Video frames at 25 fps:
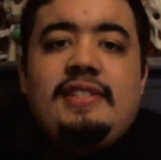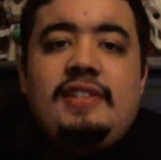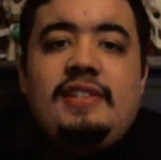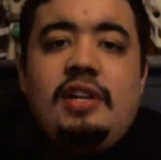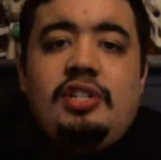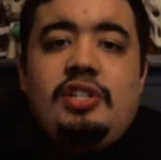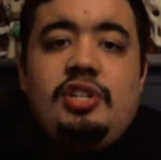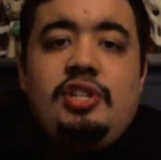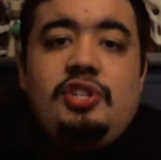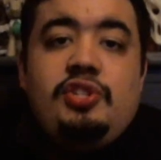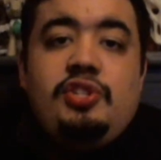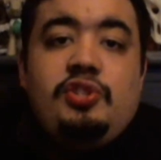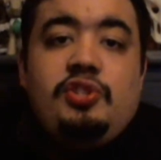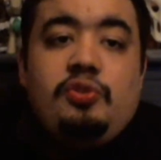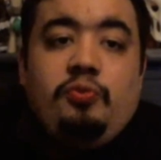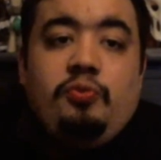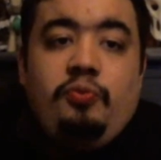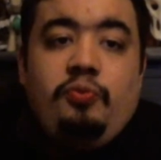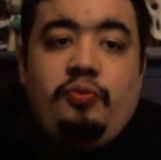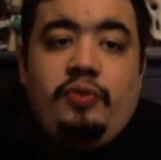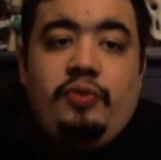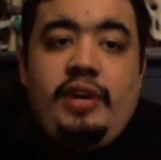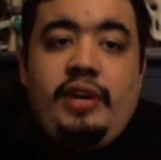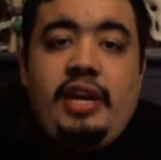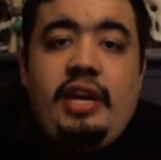a
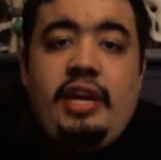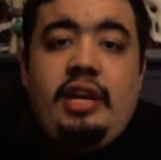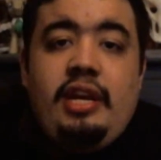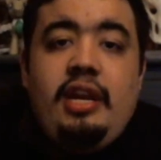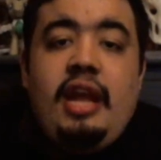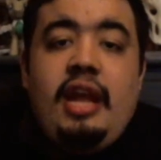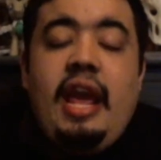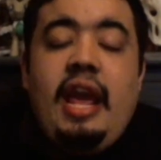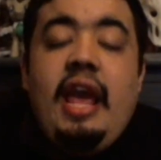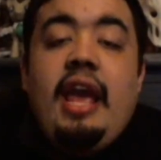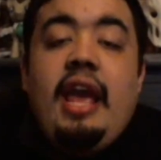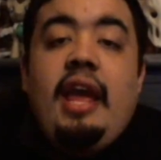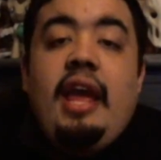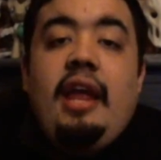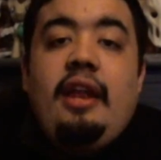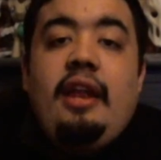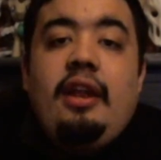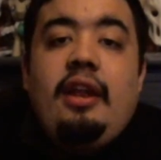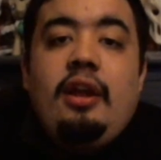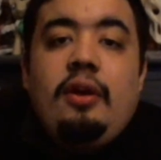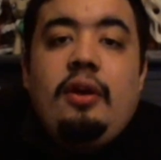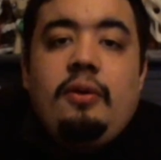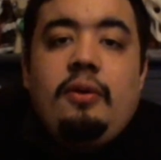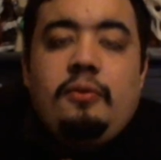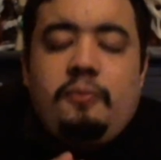serene and
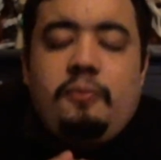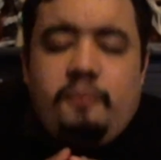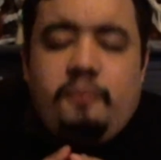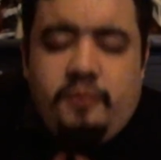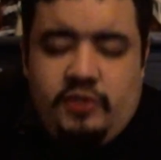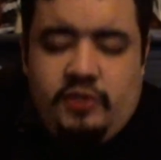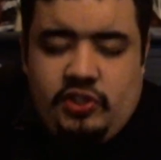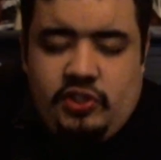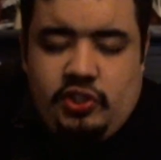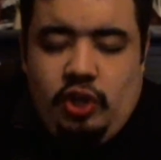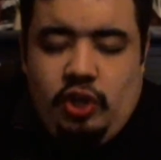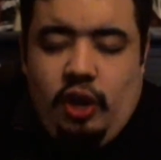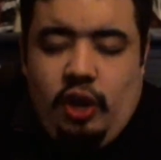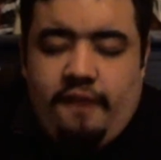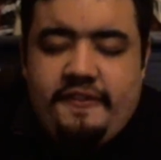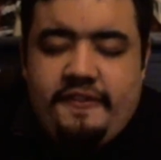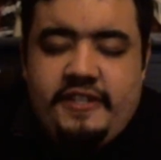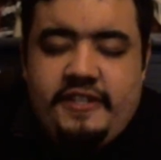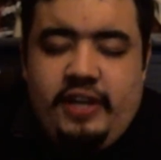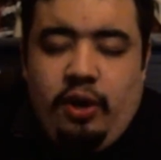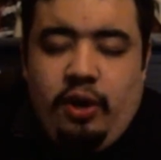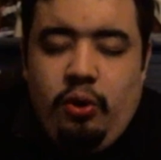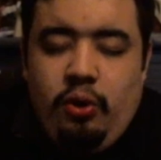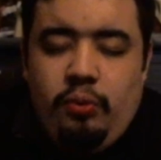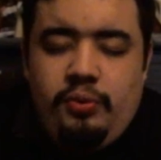soft
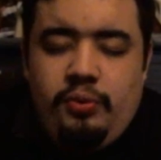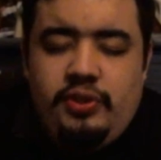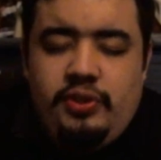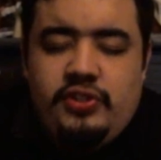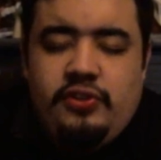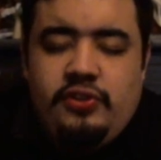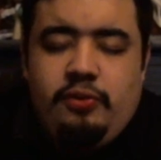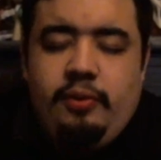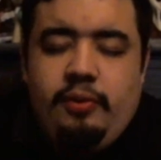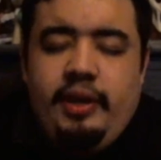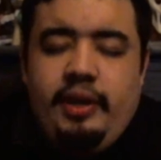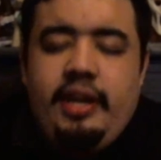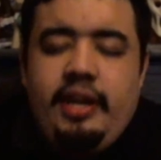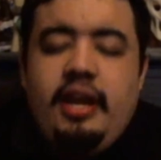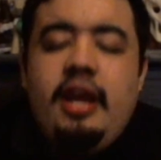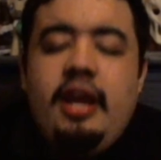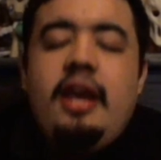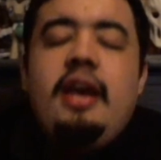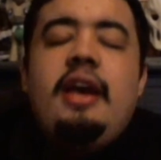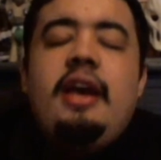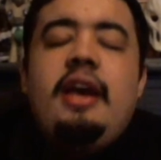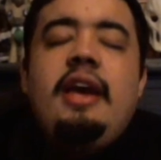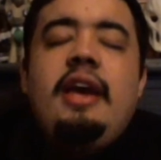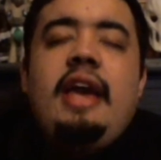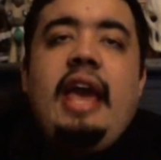tone to it,
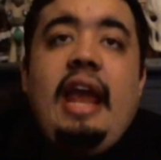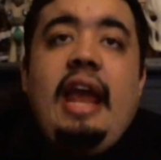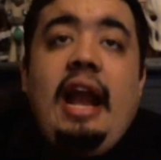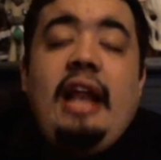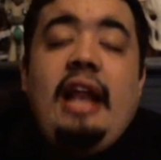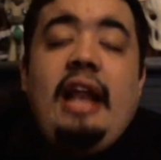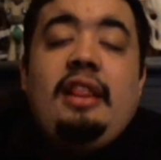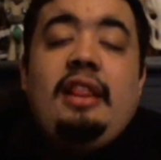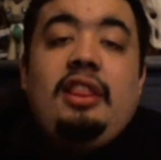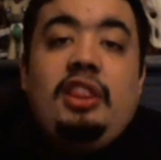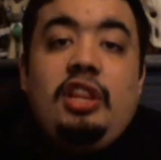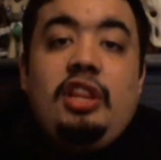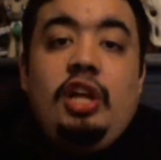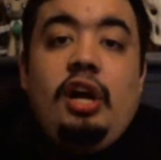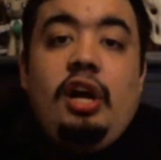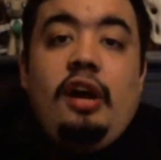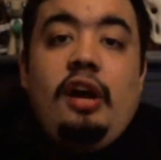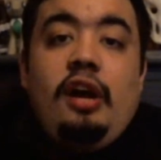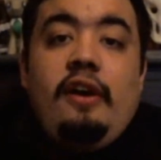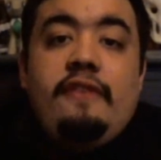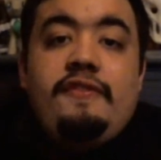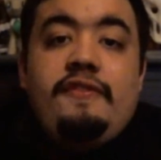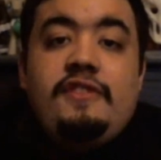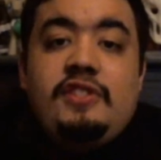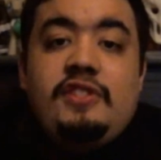and I
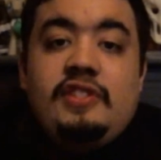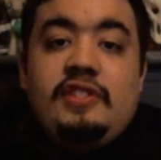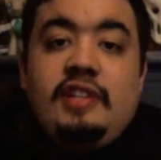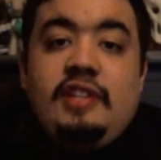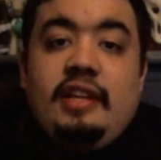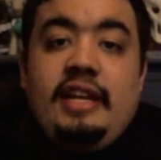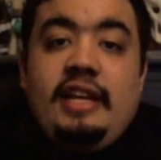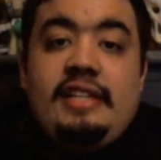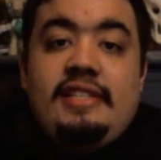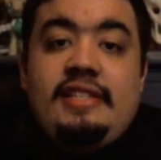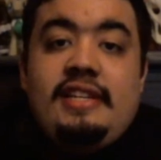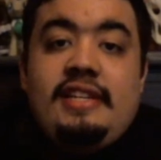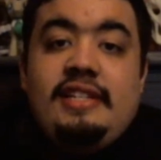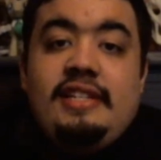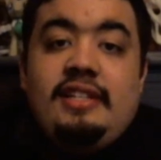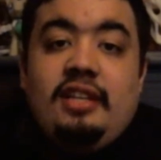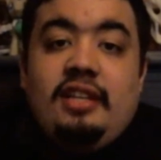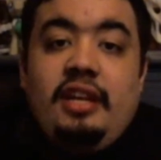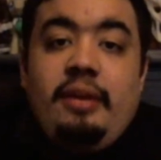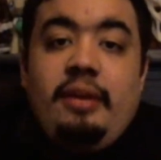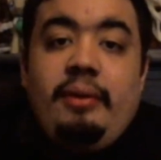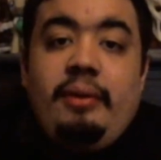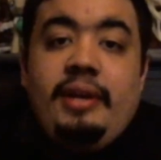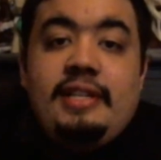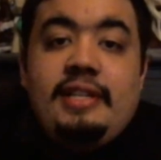love Celestia's
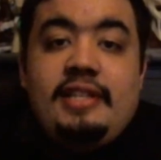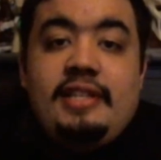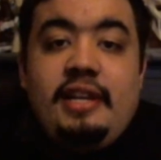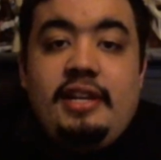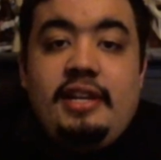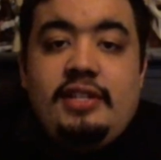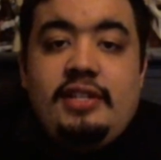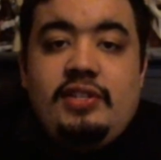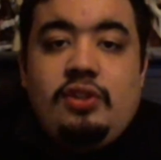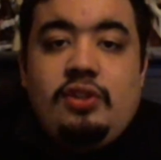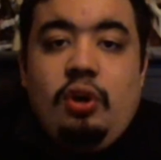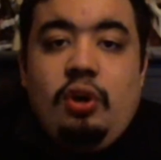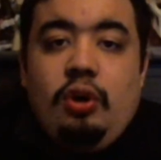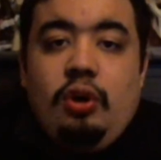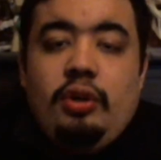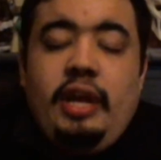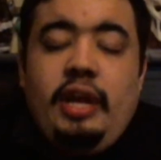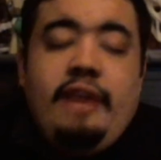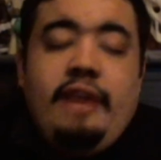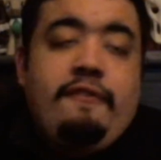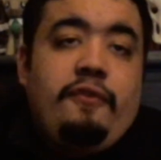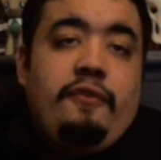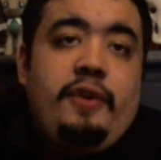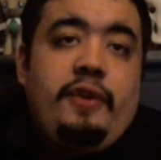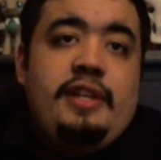lyrics in this song.
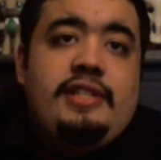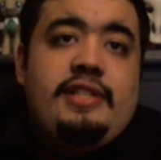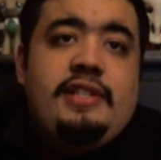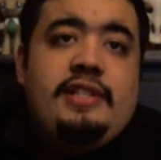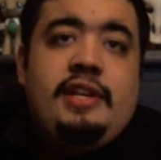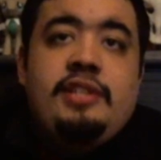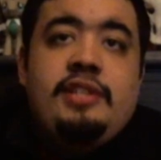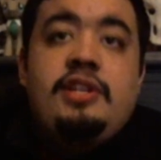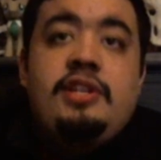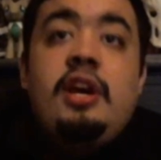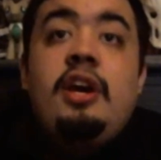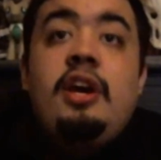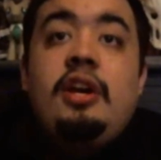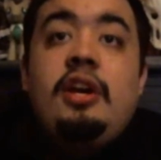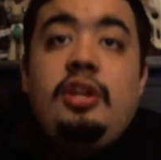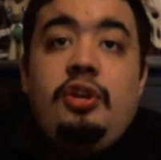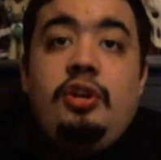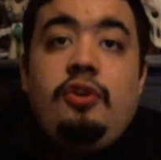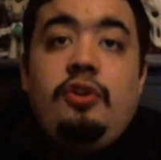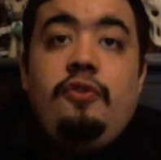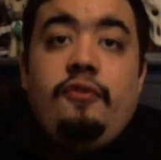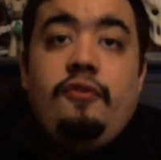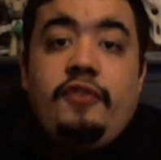Like, for instance, you've